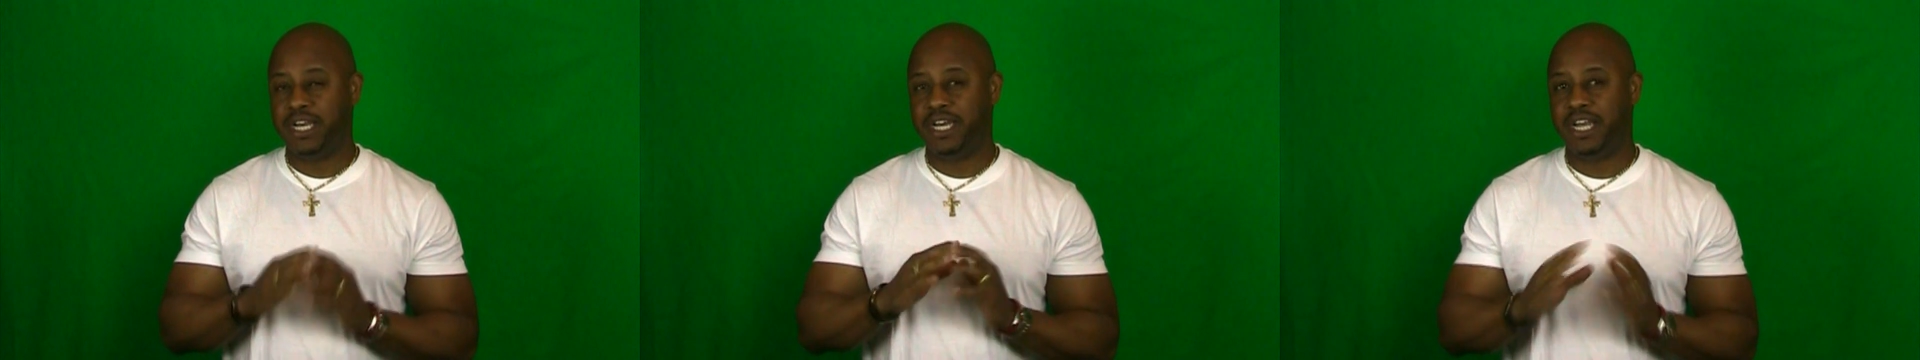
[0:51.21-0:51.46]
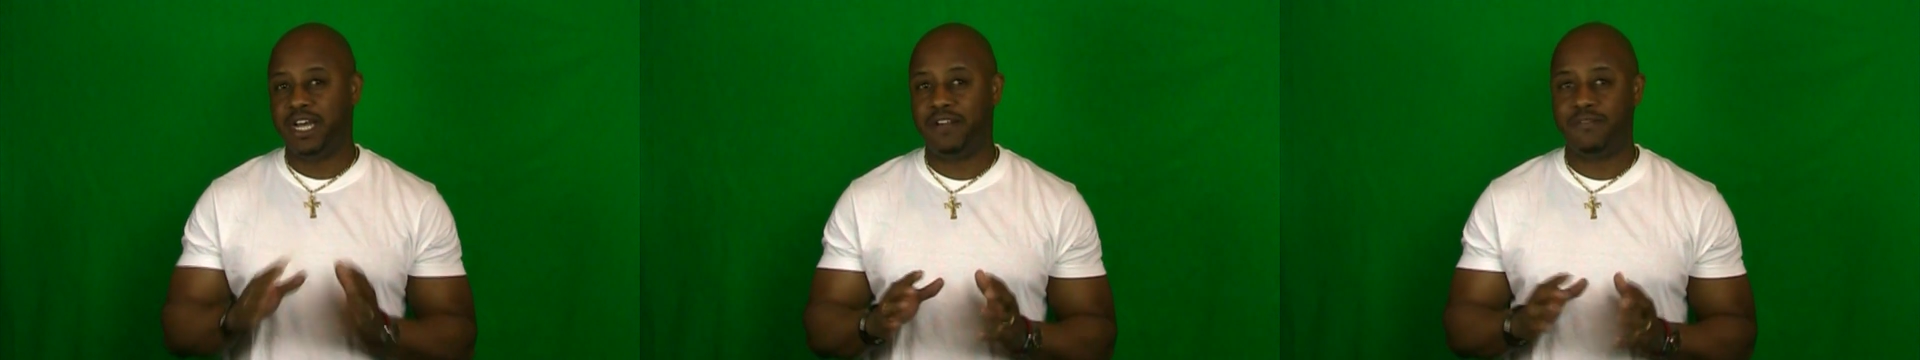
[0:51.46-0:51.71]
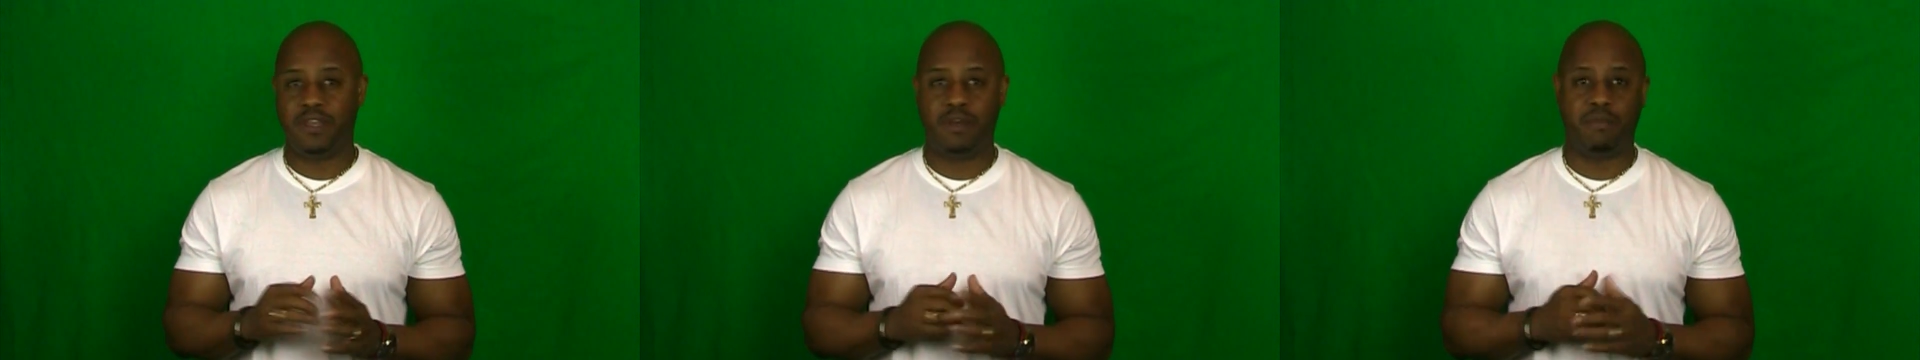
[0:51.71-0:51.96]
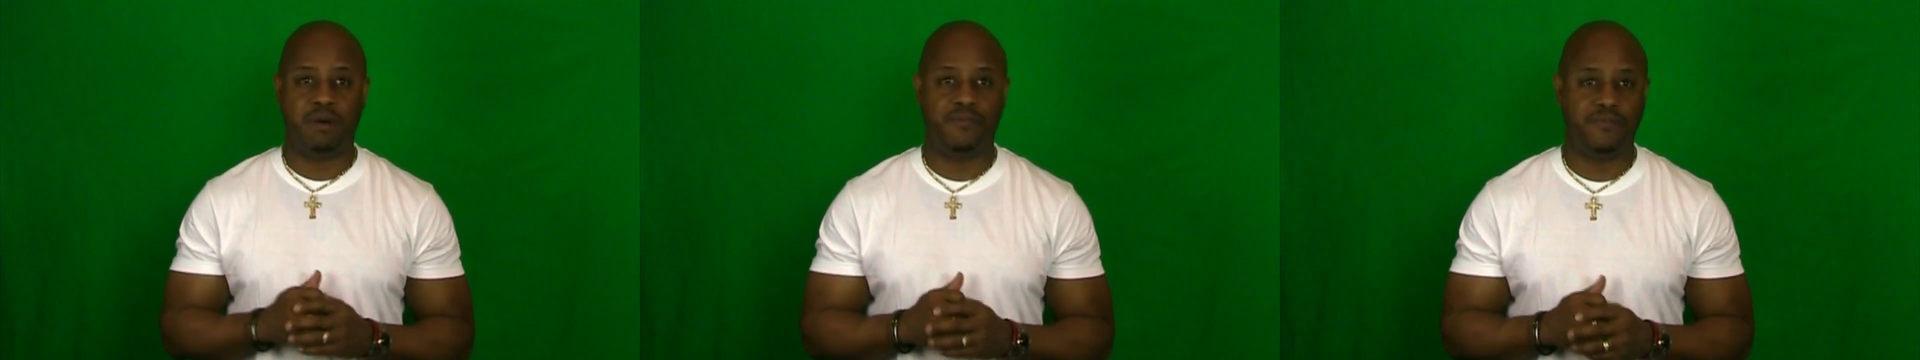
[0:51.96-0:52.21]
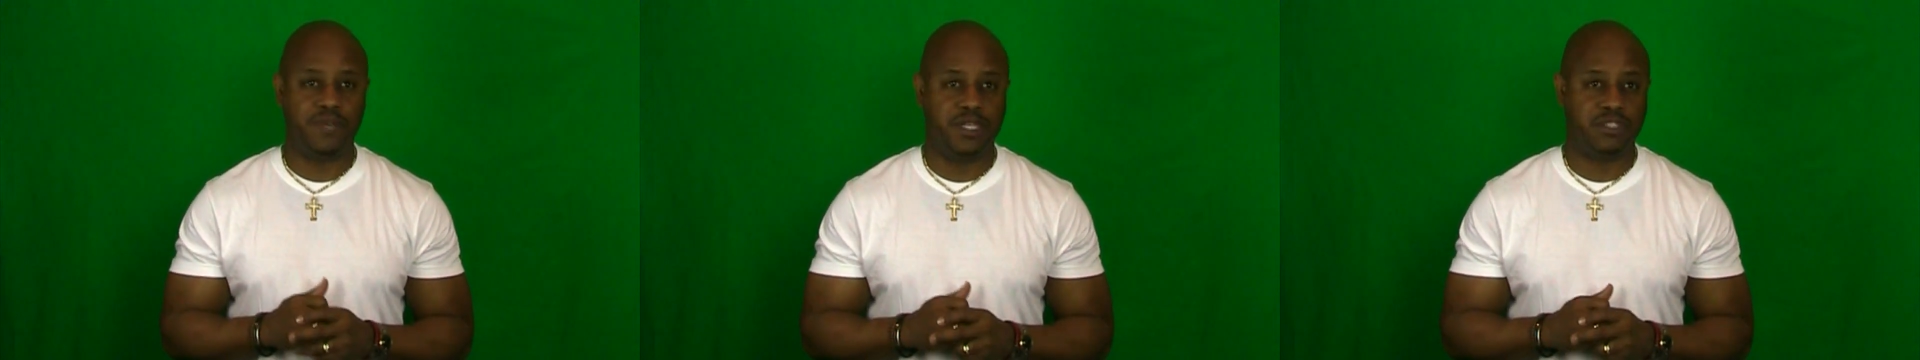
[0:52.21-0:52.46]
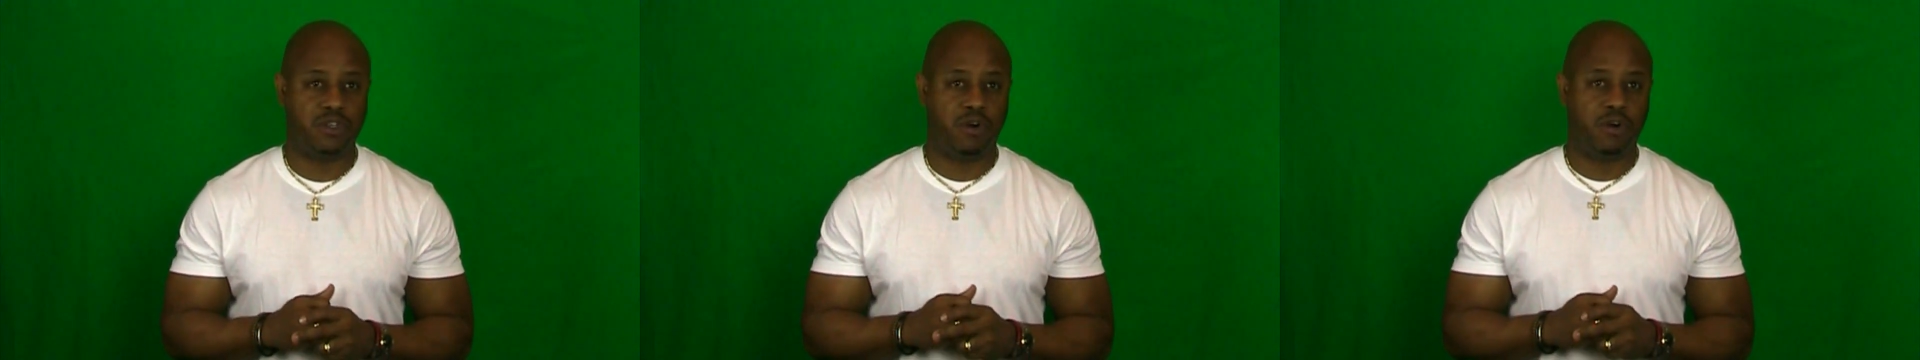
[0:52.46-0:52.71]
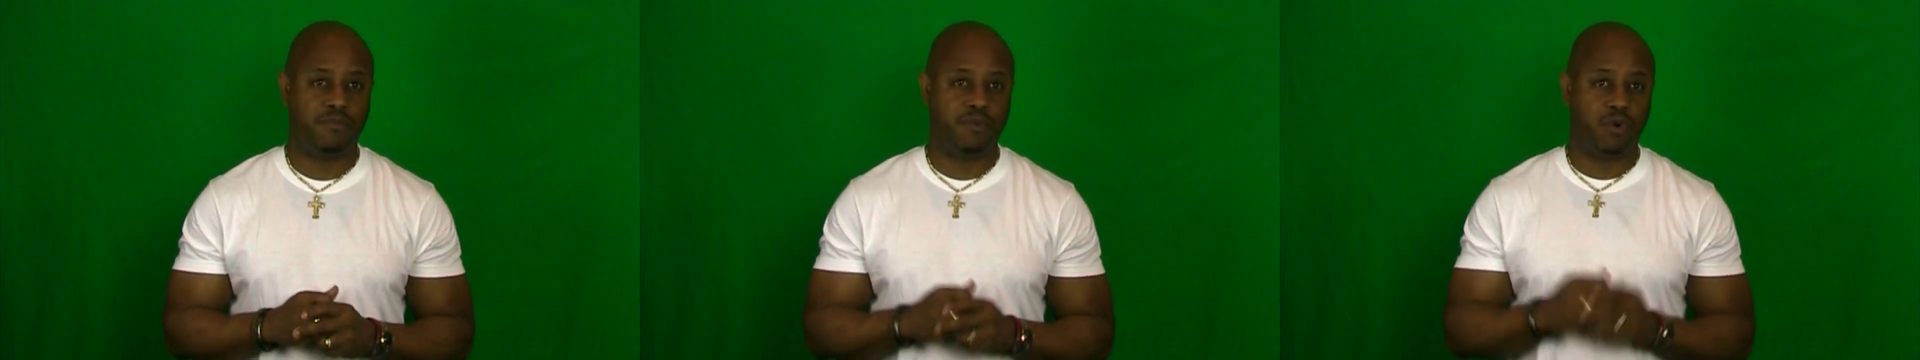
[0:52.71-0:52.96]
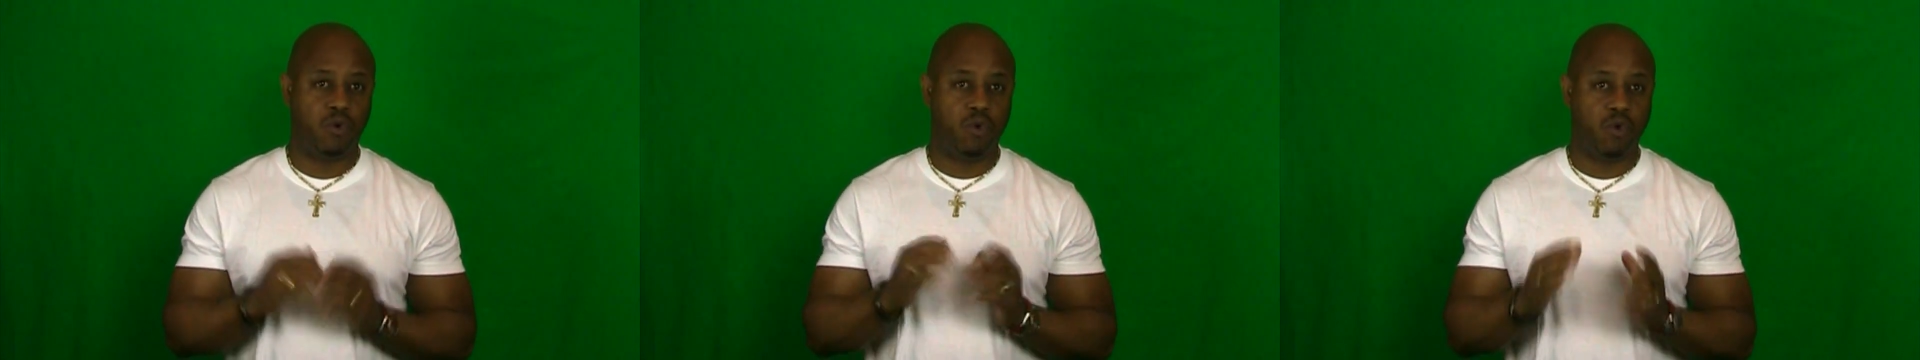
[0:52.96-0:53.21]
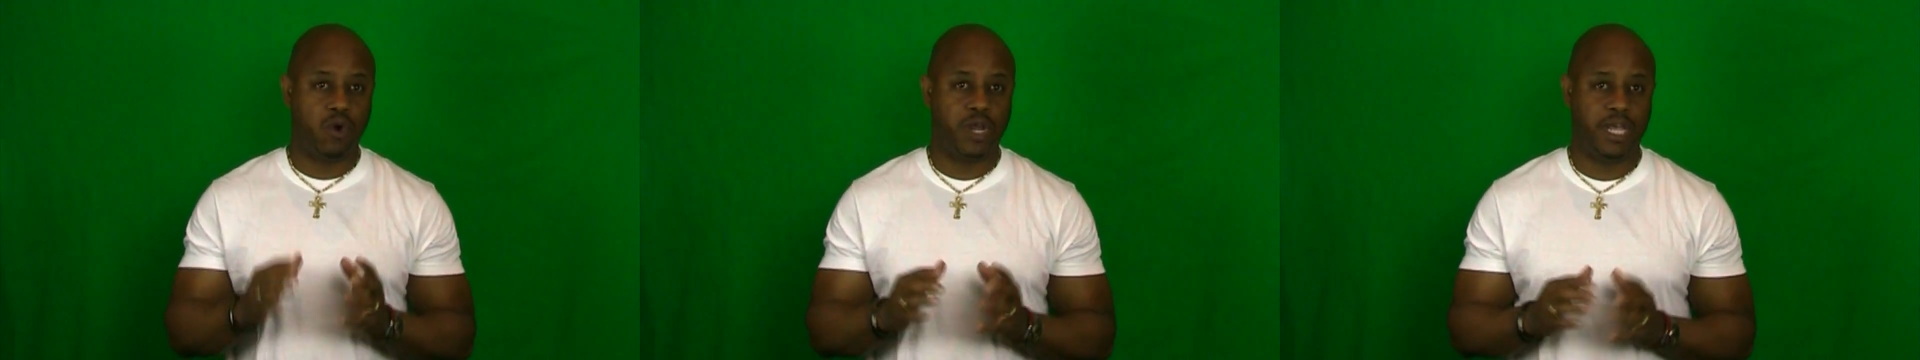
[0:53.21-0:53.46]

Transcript: none of them are fenced off or